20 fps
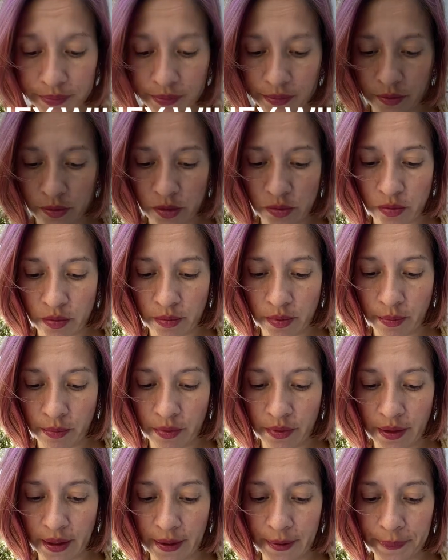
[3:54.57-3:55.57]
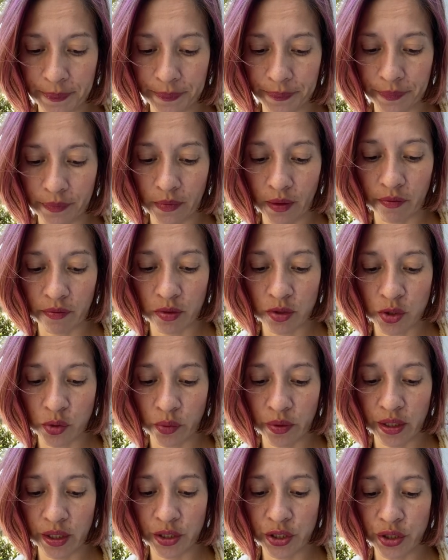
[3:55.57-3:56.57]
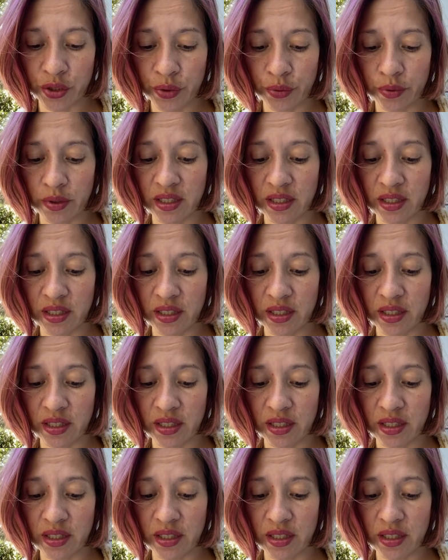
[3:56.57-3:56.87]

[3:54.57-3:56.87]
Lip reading: Just remember that. Verse 22,